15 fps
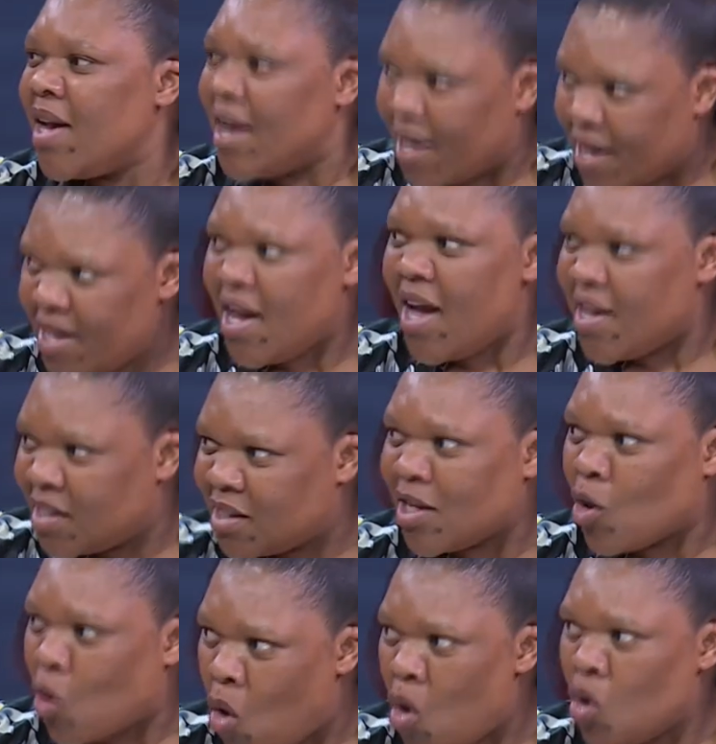Here is
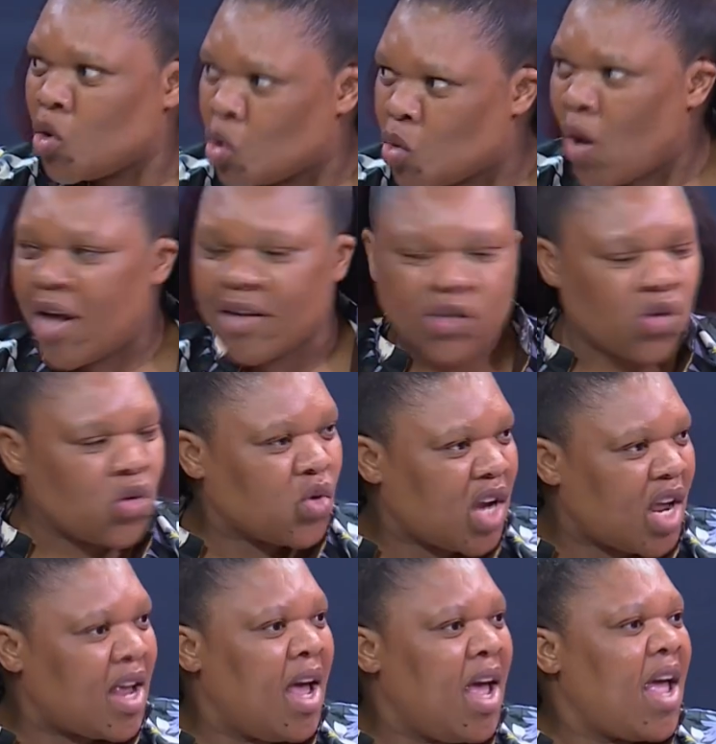a call to us
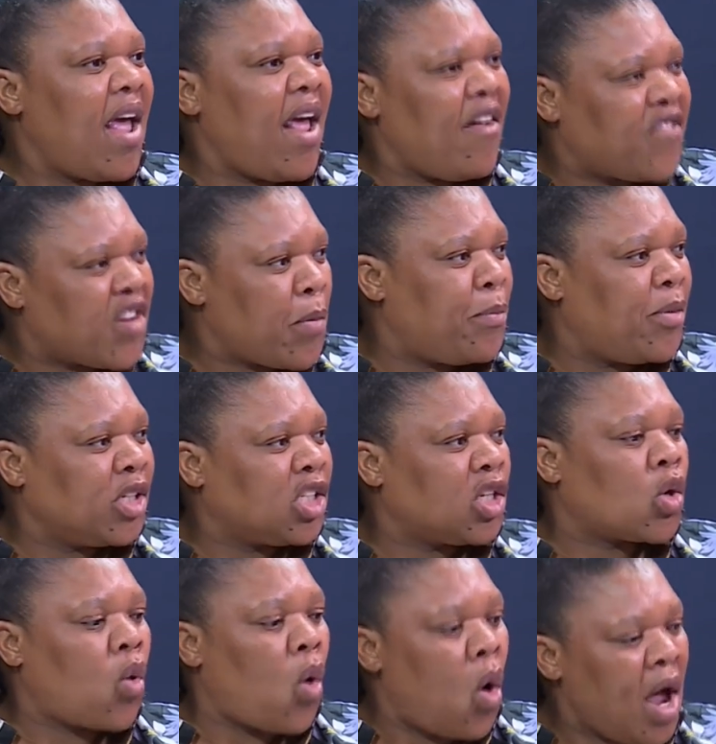today. Everybody,
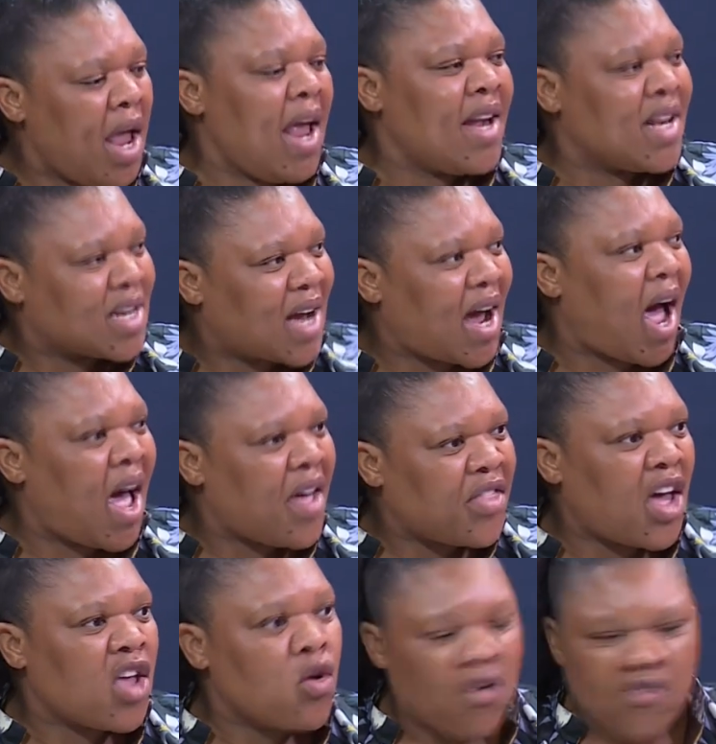go and
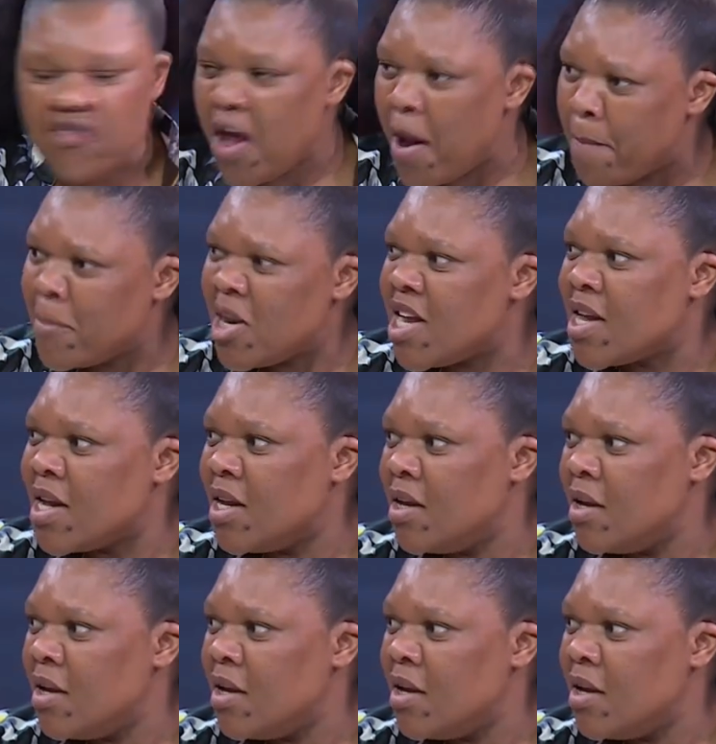gather your family.